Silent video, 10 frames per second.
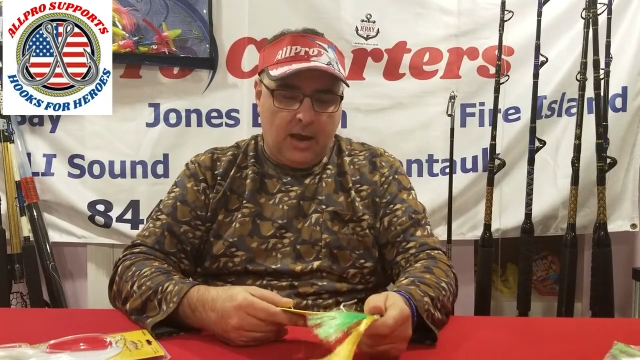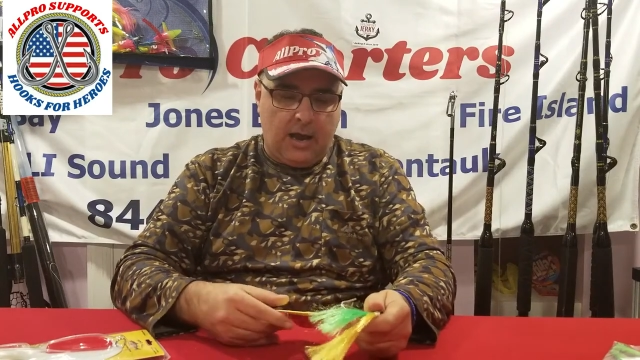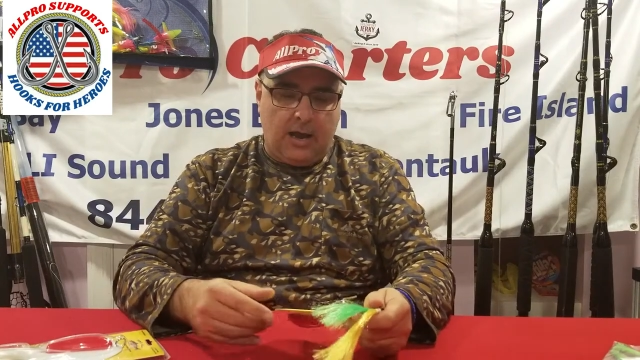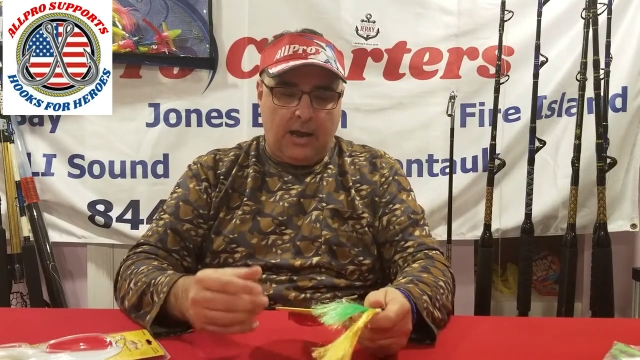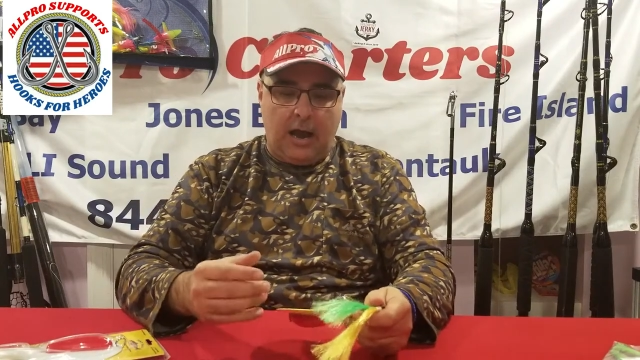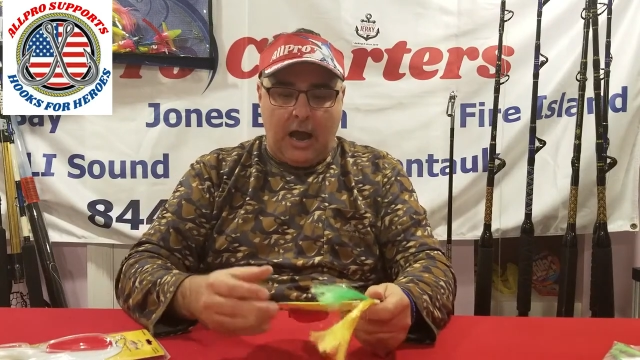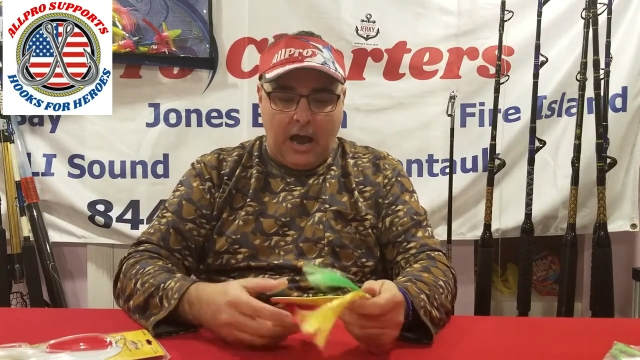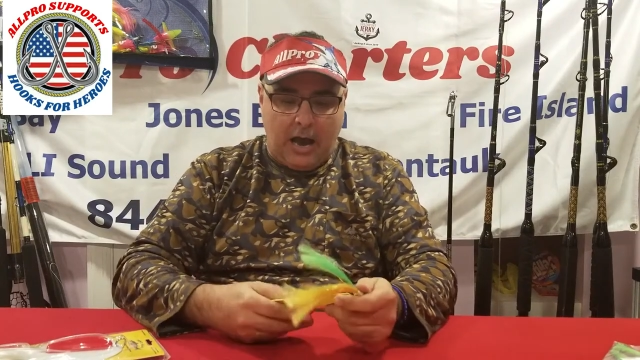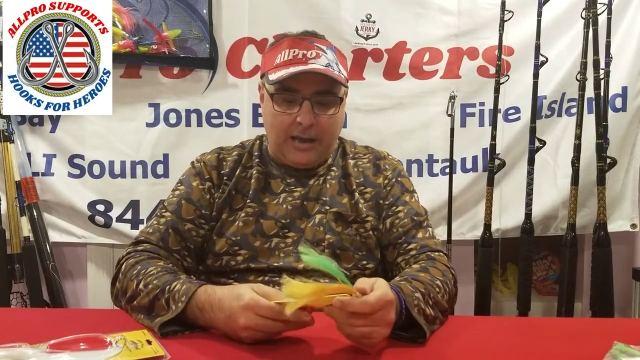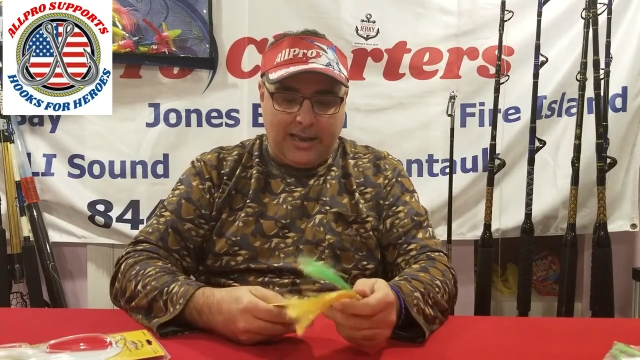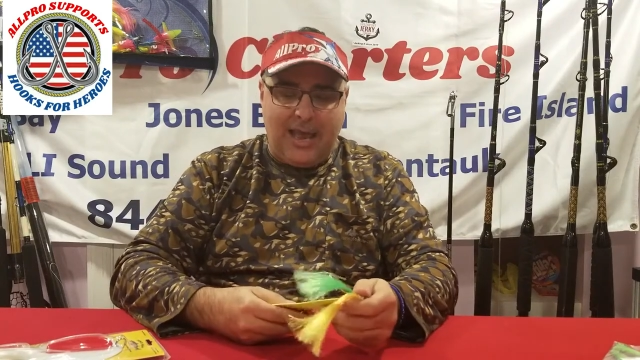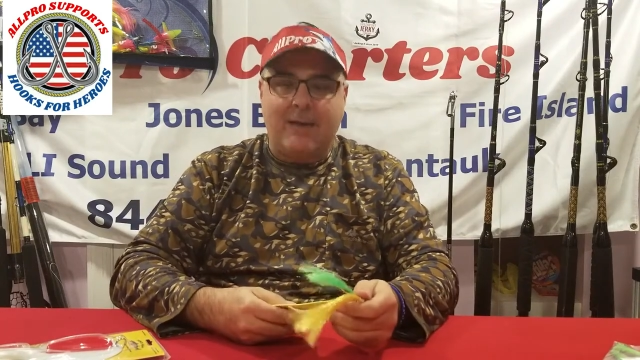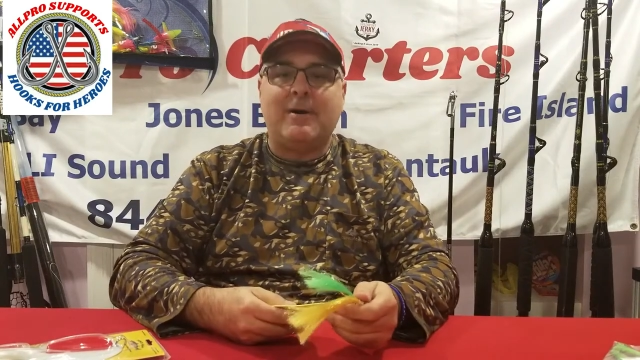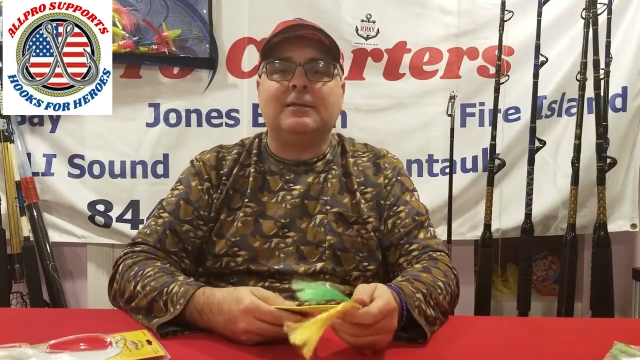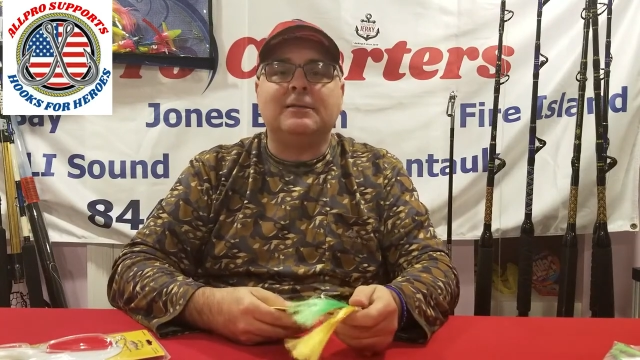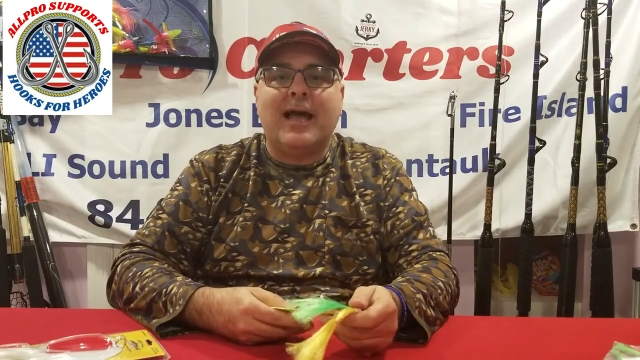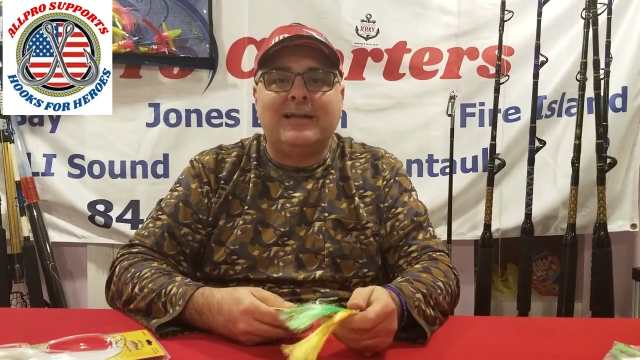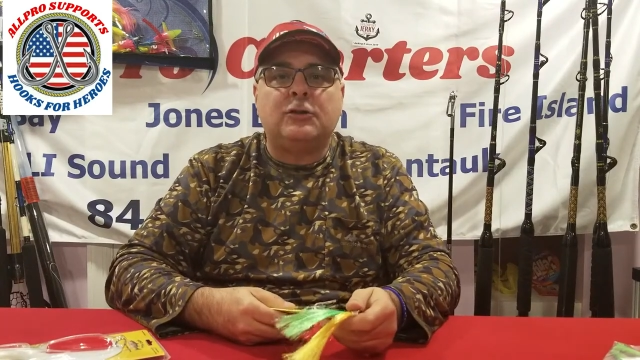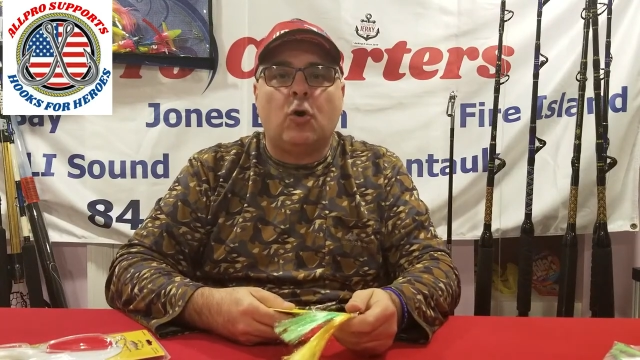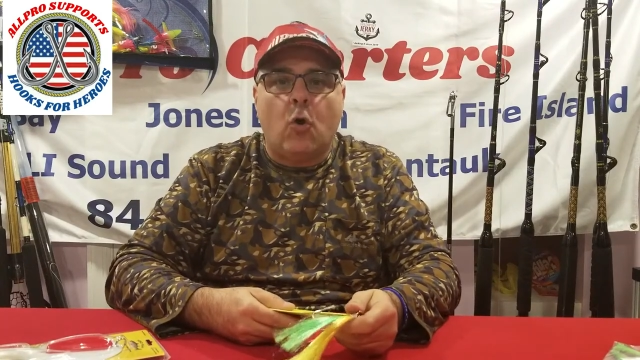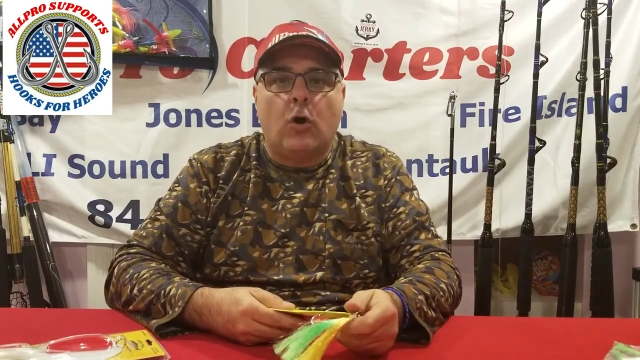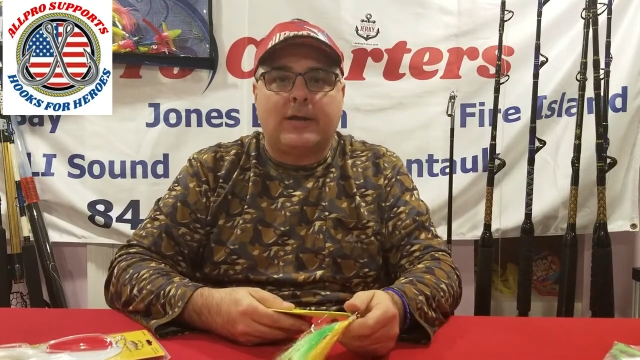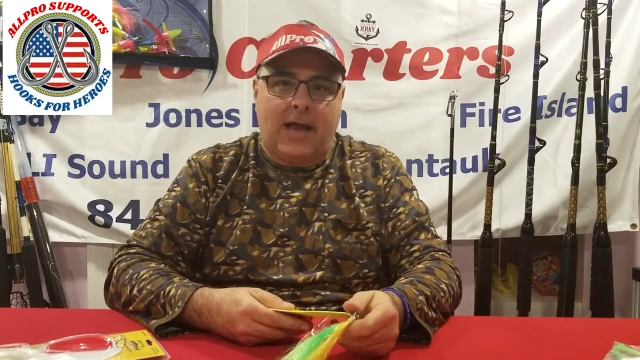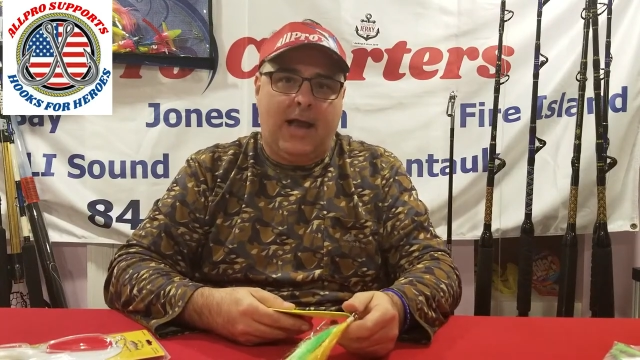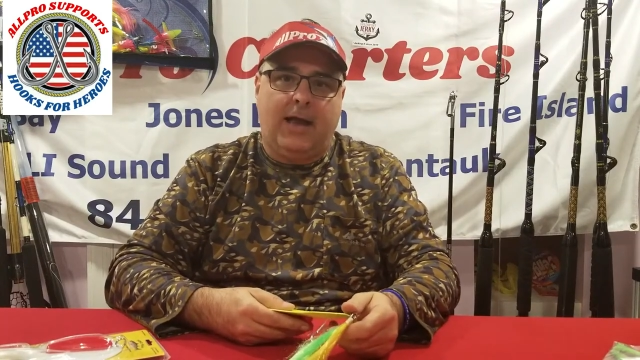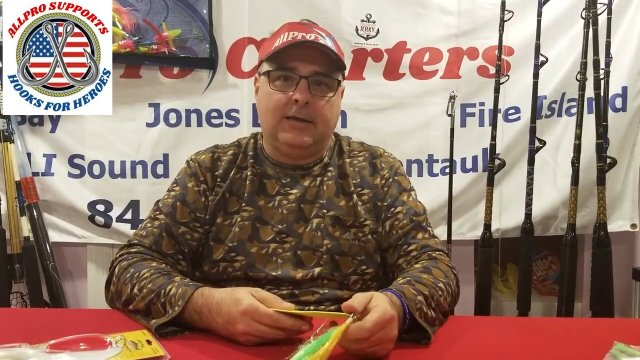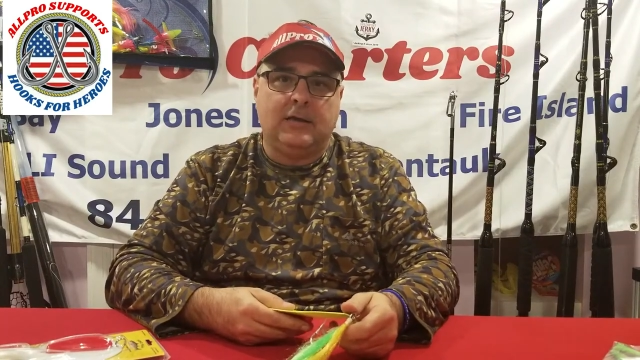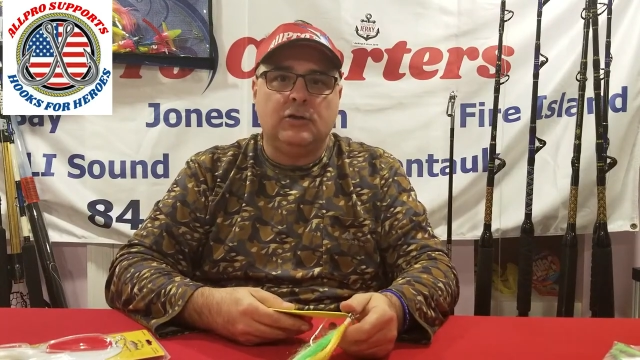I am a lead core guy.